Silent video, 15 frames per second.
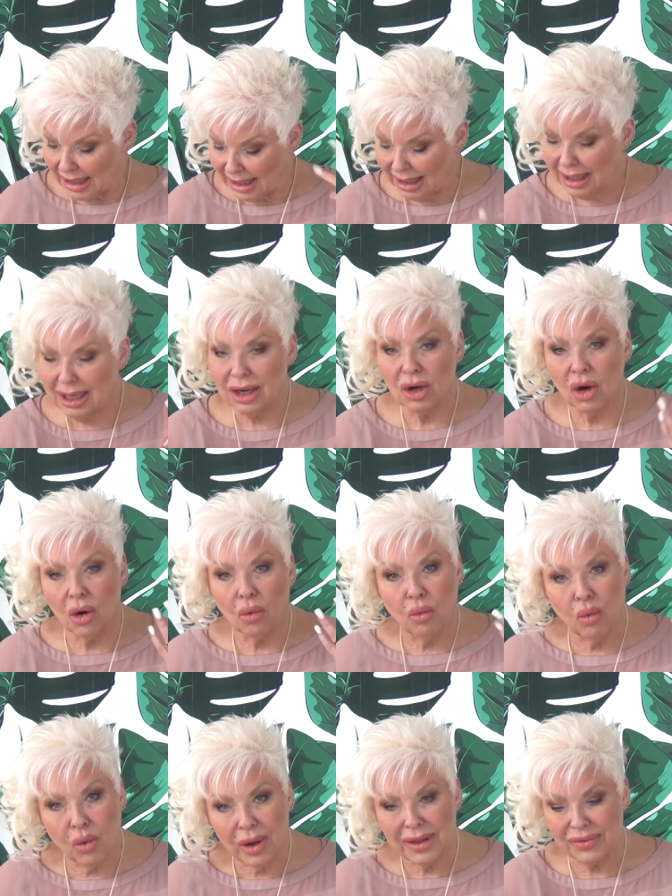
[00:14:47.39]

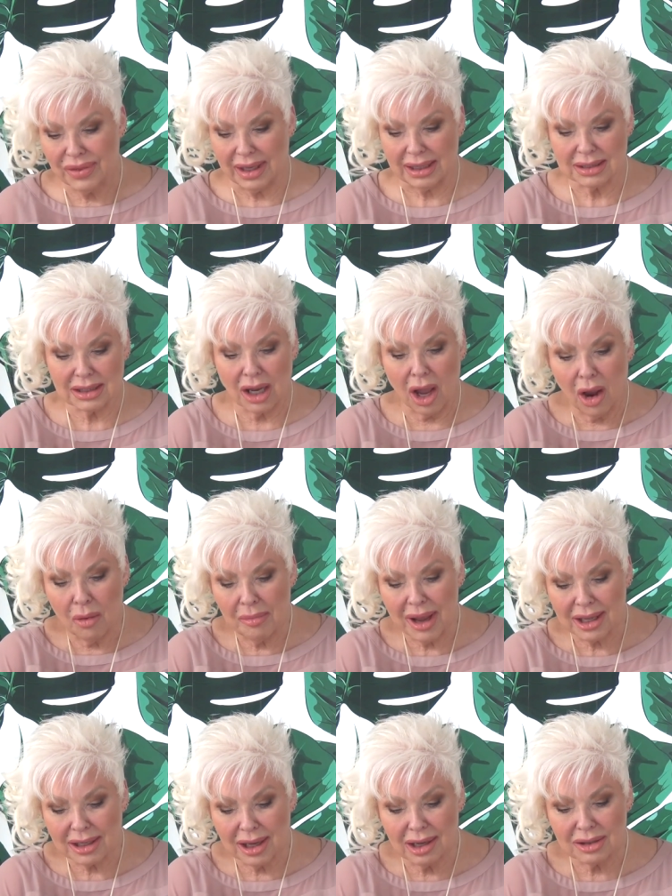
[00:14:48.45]
in with it. Oh
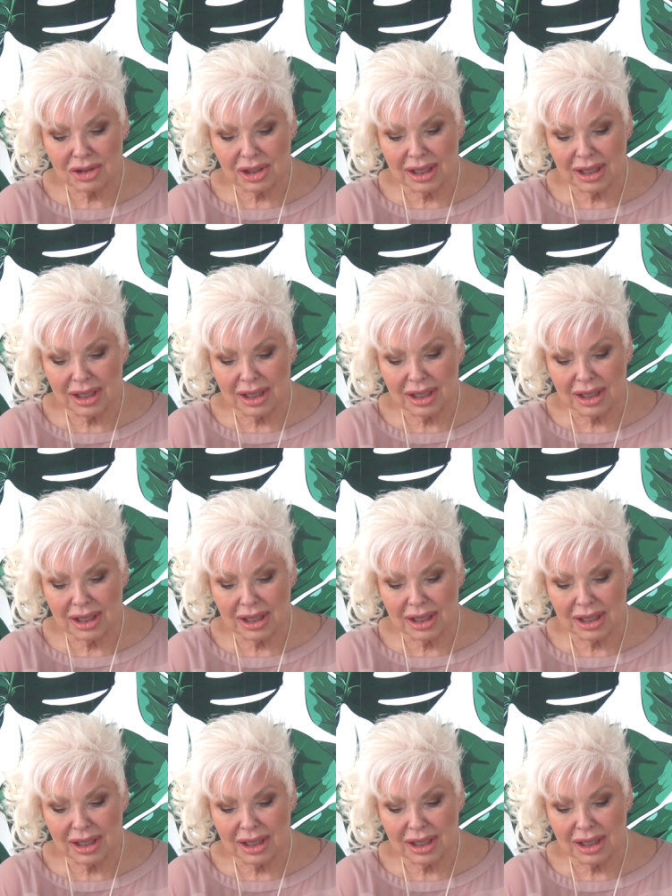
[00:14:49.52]
my gosh.